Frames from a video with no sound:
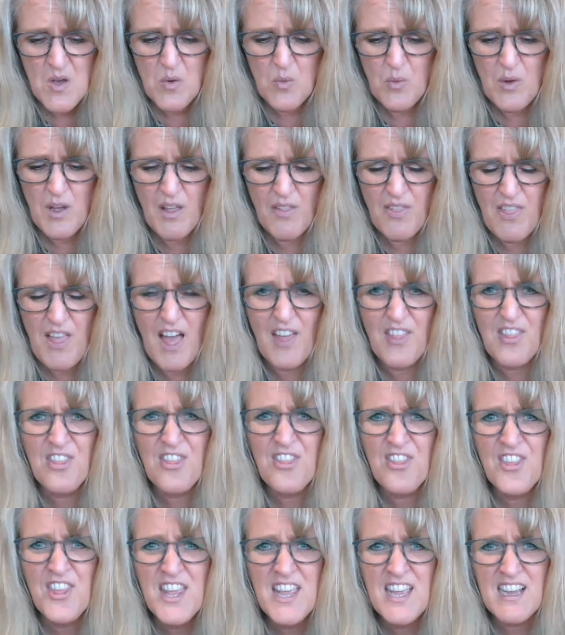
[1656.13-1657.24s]
"Well, that
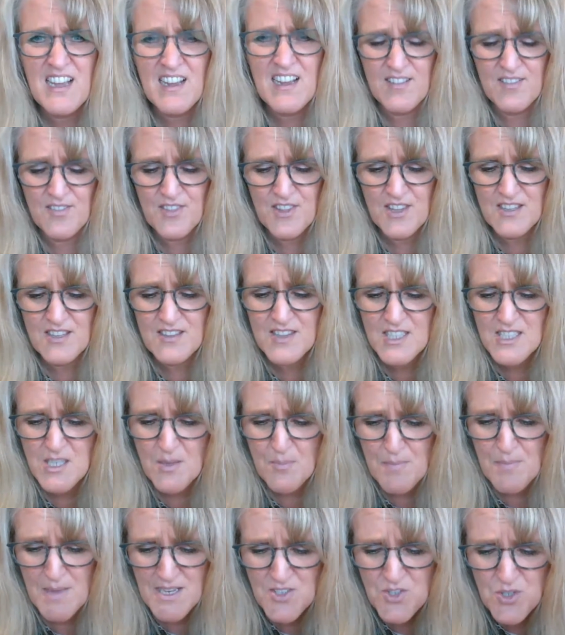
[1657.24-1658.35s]
thing, the
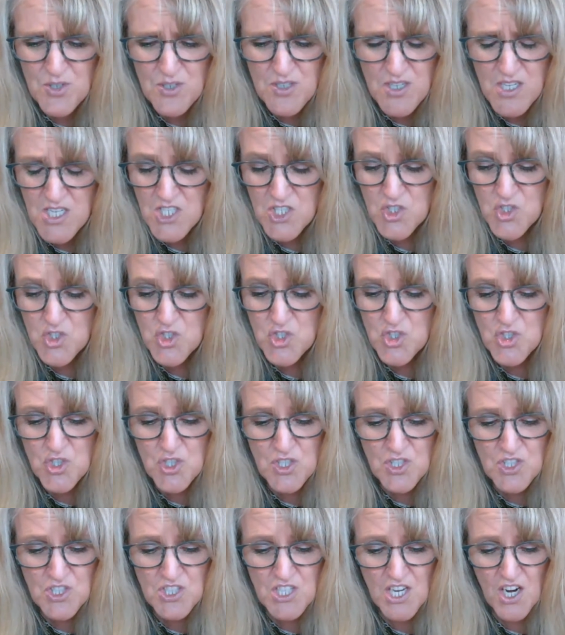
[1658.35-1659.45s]
Dementor,
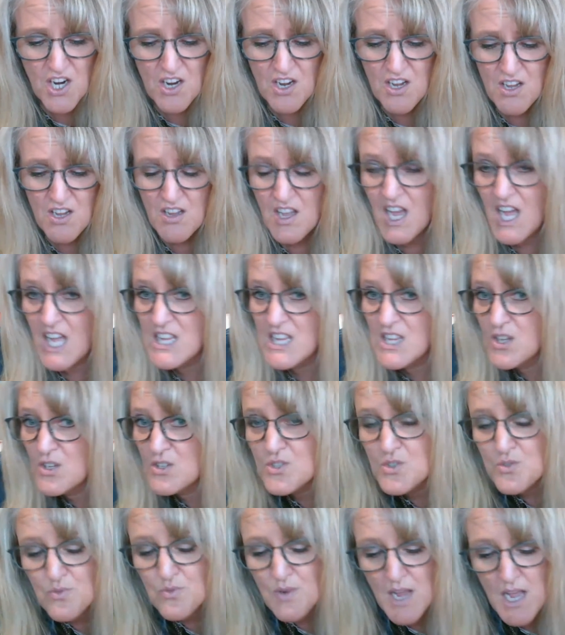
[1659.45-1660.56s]
stood there and looked
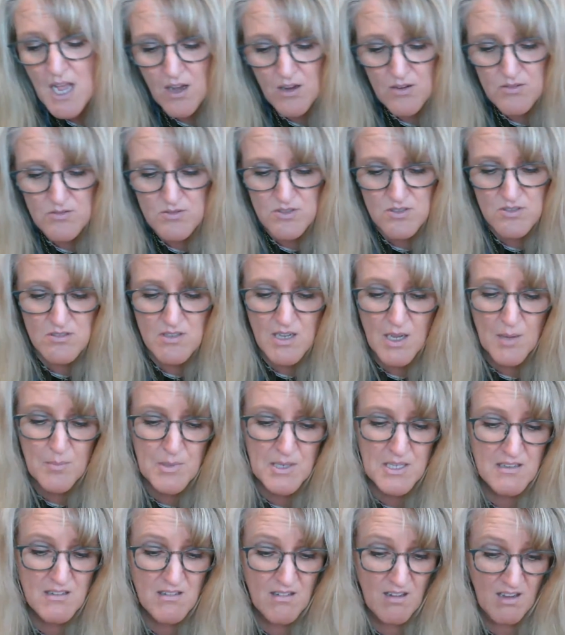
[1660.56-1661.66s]
around. I
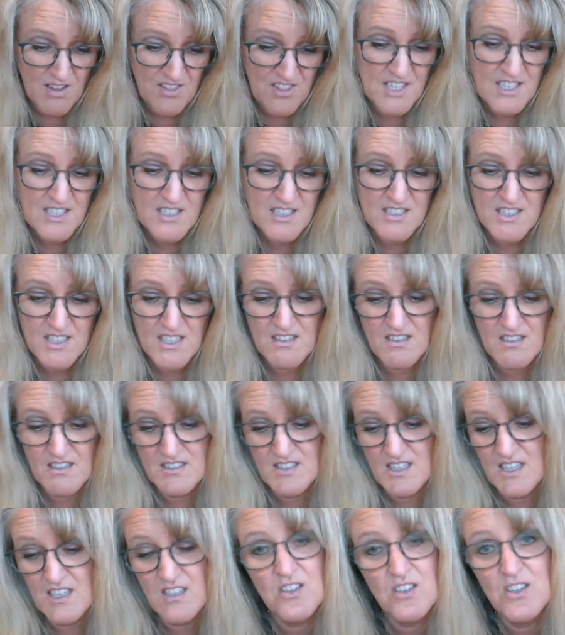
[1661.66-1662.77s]
mean, I think it did because
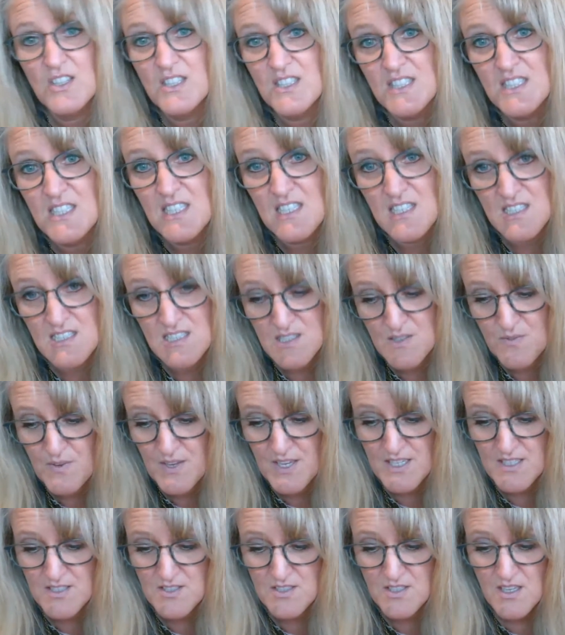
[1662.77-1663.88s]
I couldn't see its
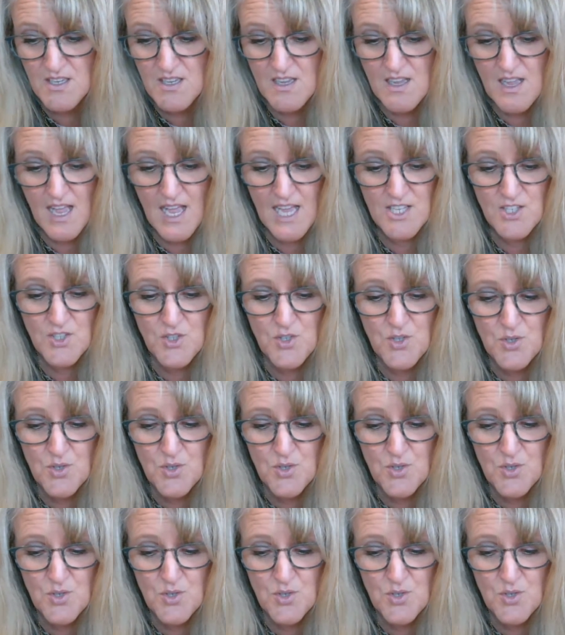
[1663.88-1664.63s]
face. And